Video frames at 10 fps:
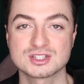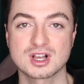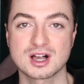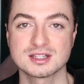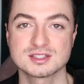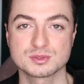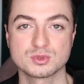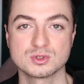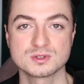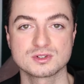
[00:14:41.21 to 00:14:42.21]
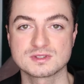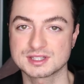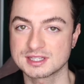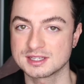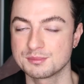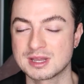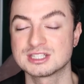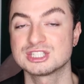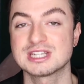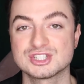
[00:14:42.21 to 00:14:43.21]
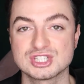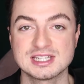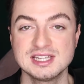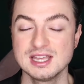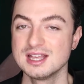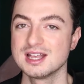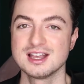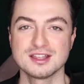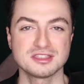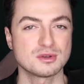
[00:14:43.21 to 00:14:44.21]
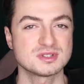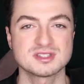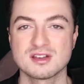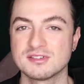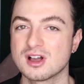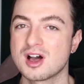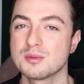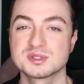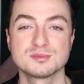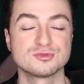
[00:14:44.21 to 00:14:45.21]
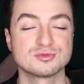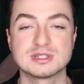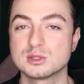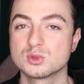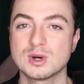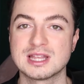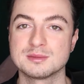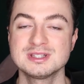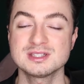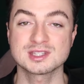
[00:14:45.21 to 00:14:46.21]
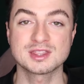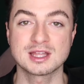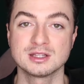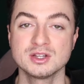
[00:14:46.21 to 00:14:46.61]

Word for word: Asia Artist Awards, obviously minus Yeji, they were serving up some really cool elements to their